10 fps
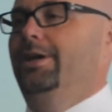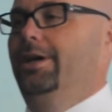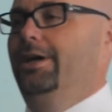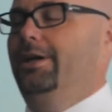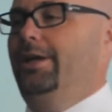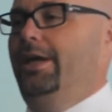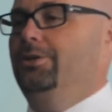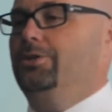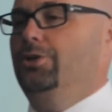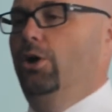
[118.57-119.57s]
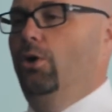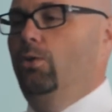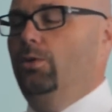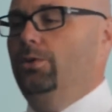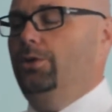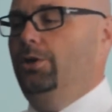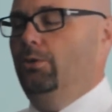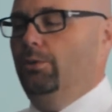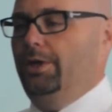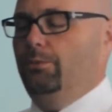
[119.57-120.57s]
And so,
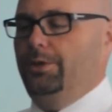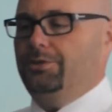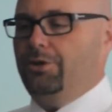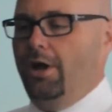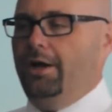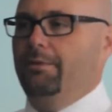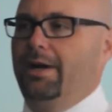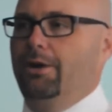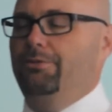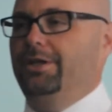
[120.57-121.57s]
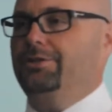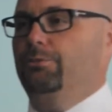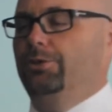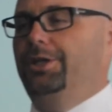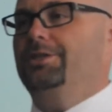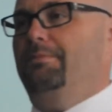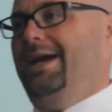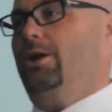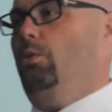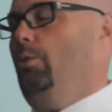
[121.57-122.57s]
when we talk about this, it really doesn't
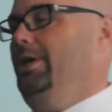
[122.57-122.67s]
matter what